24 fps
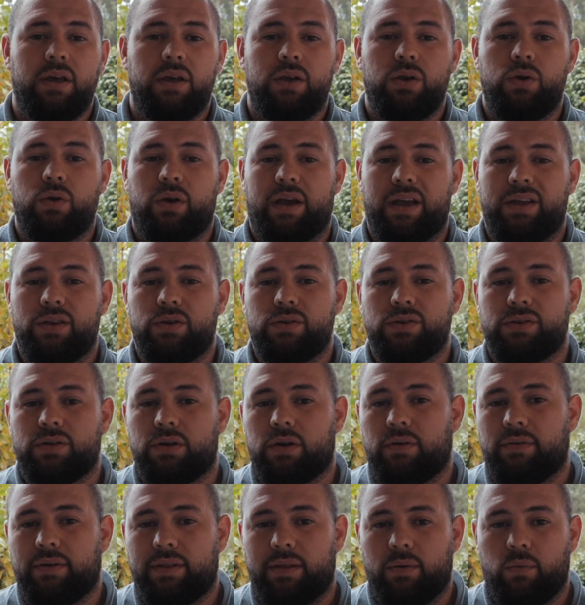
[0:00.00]
You can use it
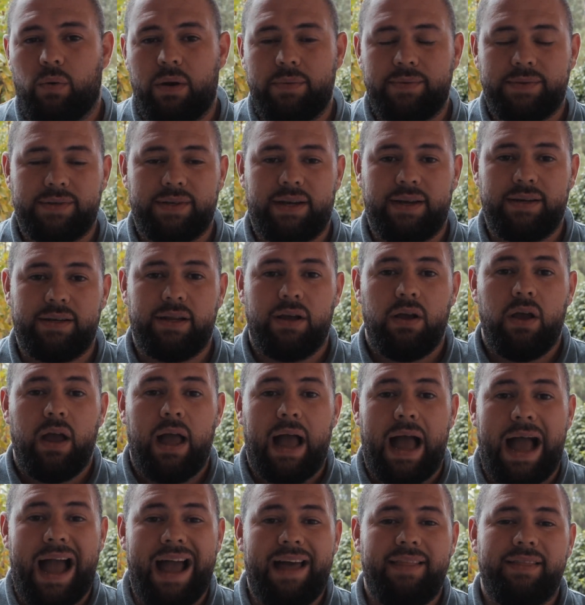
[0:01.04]
over the website,
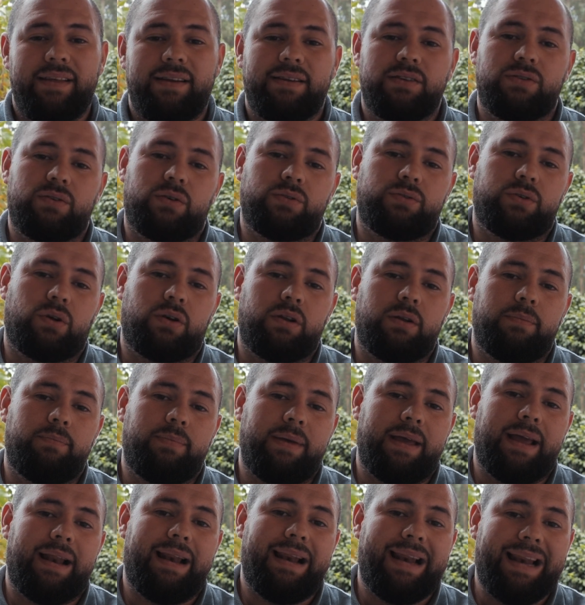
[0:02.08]
and there is also going to
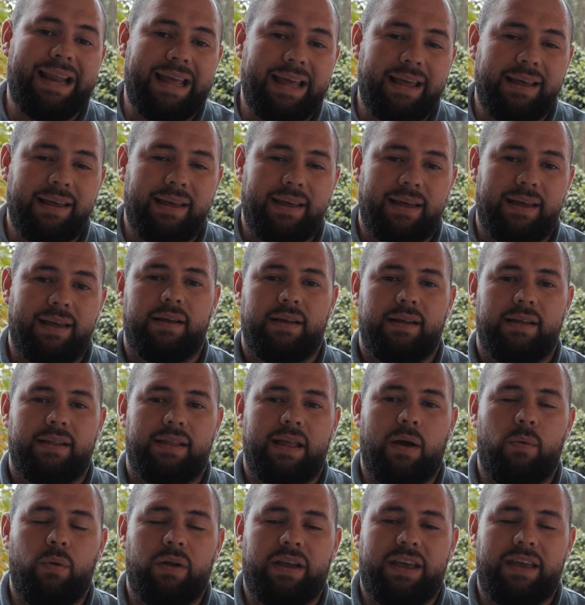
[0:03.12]
be a link
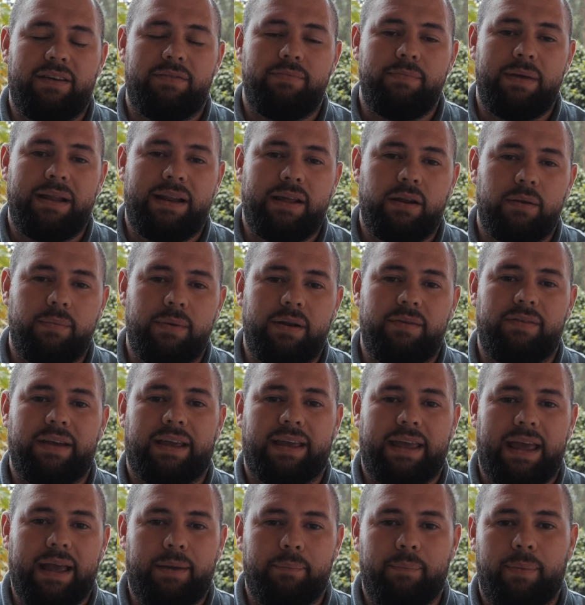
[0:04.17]
that will give me a little bit of a
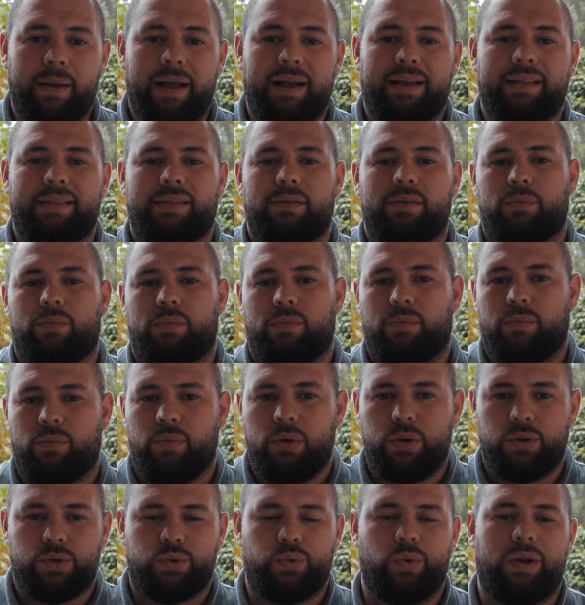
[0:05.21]
kickback,
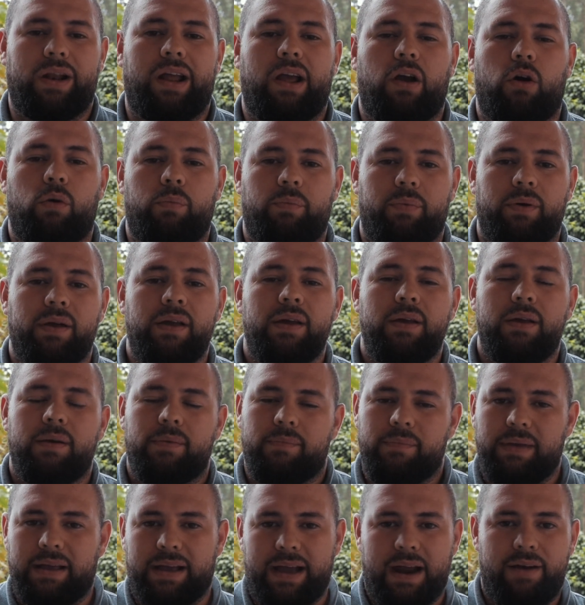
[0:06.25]
which will help
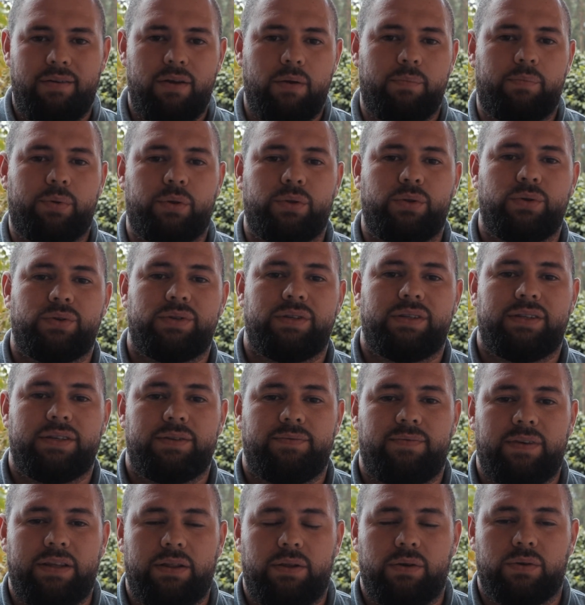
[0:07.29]
me carry on producing these
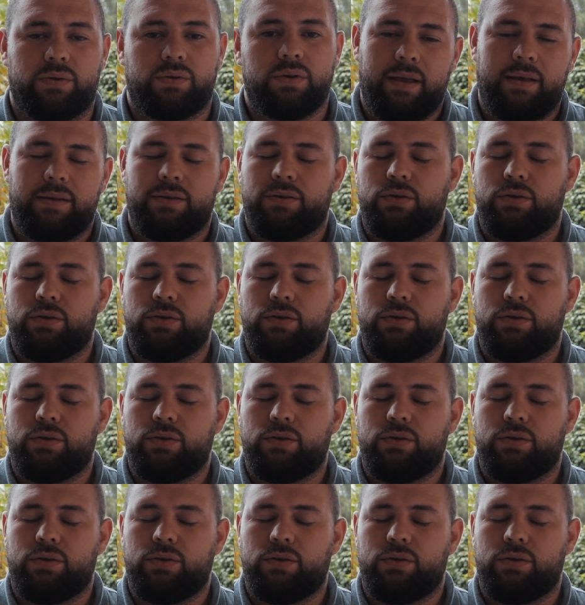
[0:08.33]
videos.